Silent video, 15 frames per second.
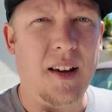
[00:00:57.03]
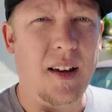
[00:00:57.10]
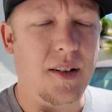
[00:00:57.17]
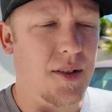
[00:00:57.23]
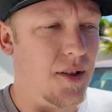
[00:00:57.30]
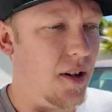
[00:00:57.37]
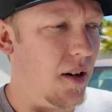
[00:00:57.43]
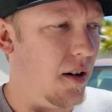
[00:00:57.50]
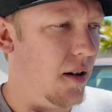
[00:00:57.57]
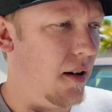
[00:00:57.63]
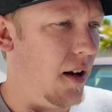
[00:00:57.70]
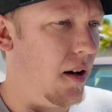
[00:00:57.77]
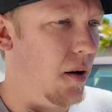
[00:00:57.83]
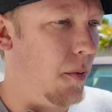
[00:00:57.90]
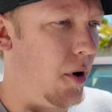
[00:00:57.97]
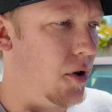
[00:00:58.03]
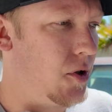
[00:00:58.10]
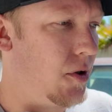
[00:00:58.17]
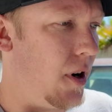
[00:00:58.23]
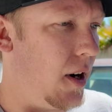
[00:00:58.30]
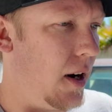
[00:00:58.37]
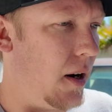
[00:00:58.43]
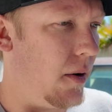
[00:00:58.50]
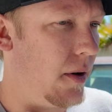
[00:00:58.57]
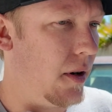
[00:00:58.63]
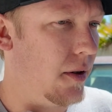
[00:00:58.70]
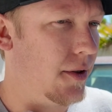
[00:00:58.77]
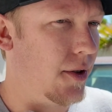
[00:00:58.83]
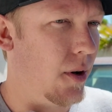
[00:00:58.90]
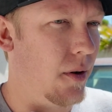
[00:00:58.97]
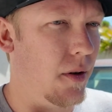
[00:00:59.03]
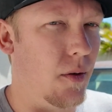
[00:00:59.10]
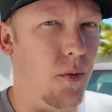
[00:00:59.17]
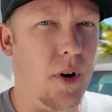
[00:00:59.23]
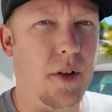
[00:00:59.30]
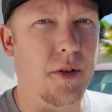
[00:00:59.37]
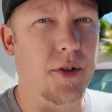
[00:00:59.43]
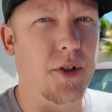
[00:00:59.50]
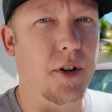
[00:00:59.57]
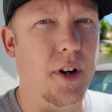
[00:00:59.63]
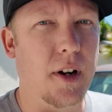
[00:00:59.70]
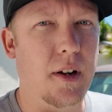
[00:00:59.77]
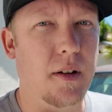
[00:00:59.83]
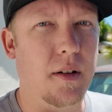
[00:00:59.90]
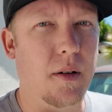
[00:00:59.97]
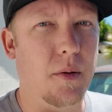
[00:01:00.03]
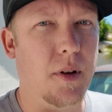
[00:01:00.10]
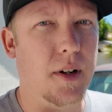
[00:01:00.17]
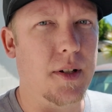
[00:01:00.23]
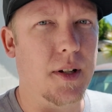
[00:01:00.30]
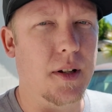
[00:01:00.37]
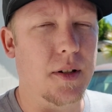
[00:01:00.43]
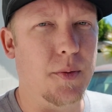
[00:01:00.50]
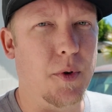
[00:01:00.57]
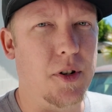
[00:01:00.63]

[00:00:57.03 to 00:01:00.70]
It's end of March right now in Arizona, and the weather's great. We'd like to get as